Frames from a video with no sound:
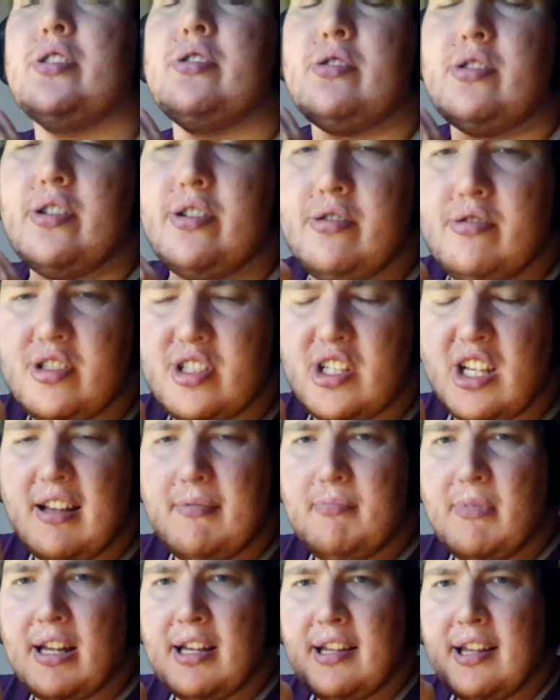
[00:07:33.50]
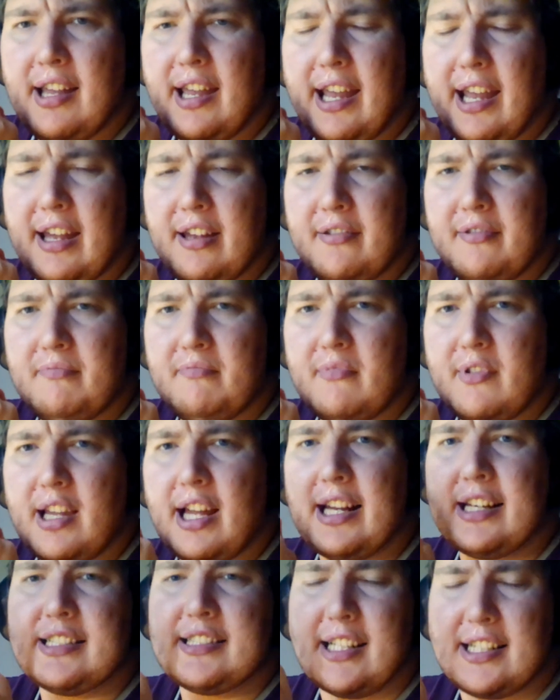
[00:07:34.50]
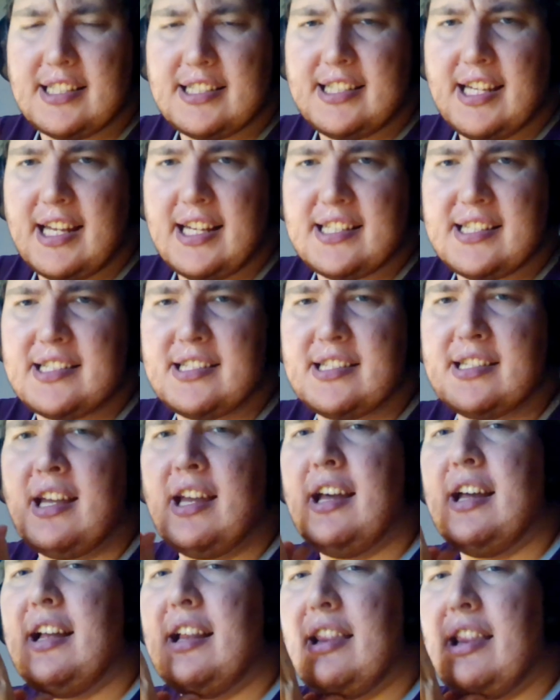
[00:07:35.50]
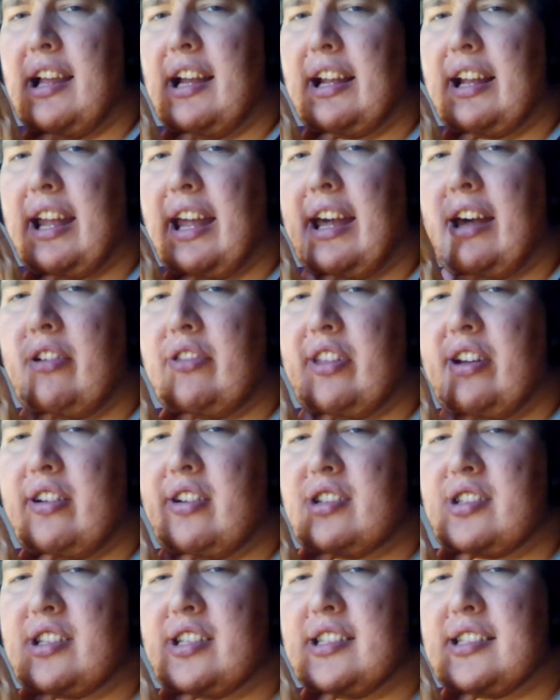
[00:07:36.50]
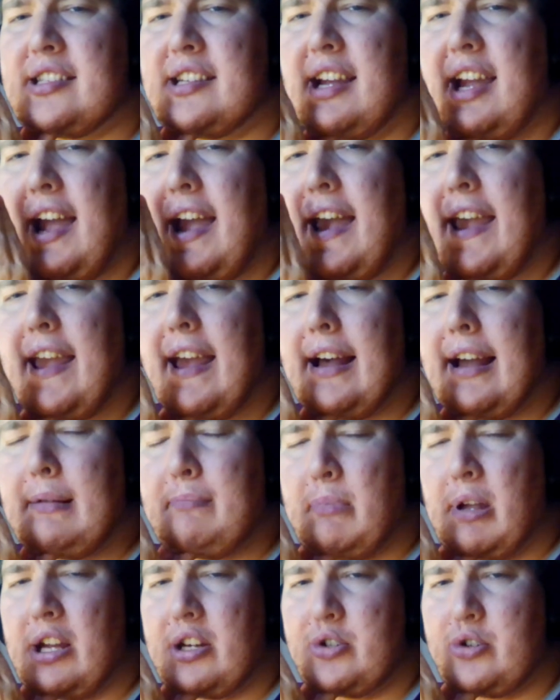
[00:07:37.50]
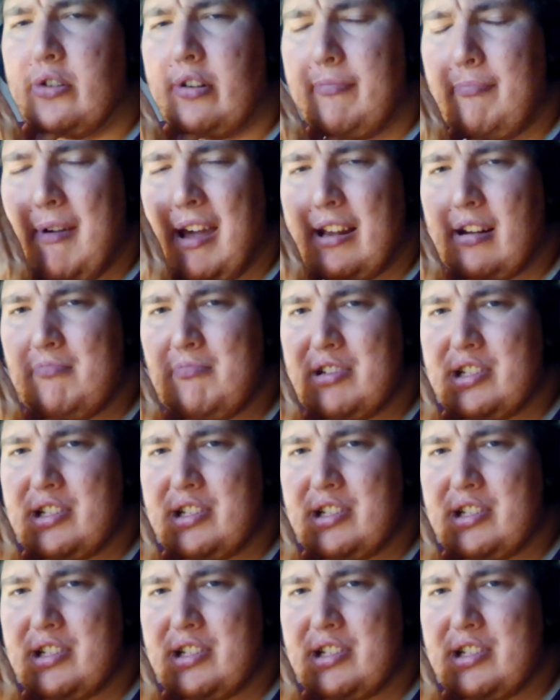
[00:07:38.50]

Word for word: to do some, like, success, like how there's this AI picture of Madame